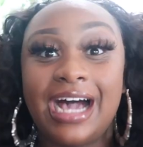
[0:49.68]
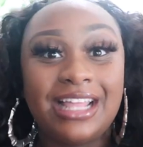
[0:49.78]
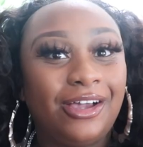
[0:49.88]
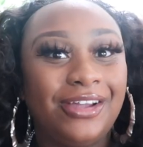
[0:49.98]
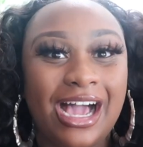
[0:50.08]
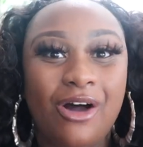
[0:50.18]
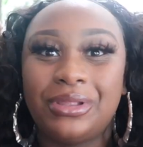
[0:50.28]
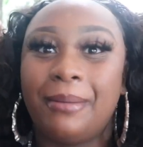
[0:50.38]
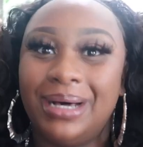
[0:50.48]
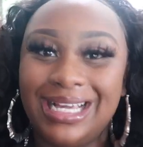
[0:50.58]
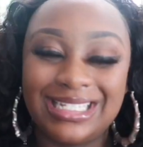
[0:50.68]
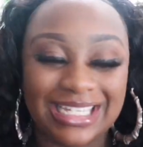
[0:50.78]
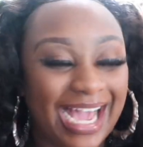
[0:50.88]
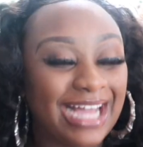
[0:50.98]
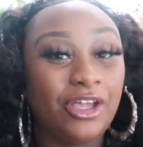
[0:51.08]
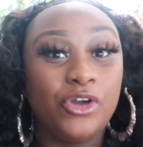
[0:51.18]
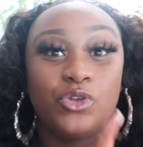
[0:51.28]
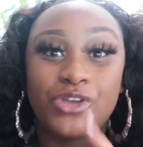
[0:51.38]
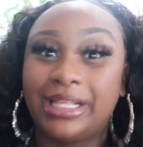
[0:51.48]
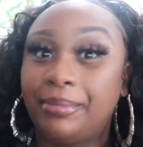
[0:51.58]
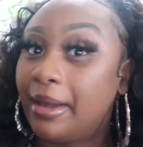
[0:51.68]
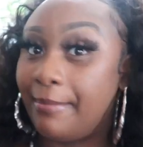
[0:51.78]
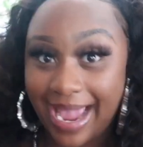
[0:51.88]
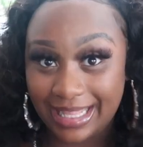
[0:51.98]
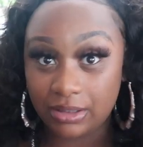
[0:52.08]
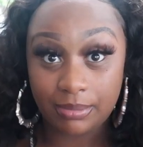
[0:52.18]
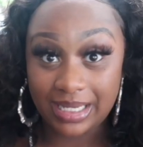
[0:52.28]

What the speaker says: I know y'all on a budget. I know you trying to be a baddie on a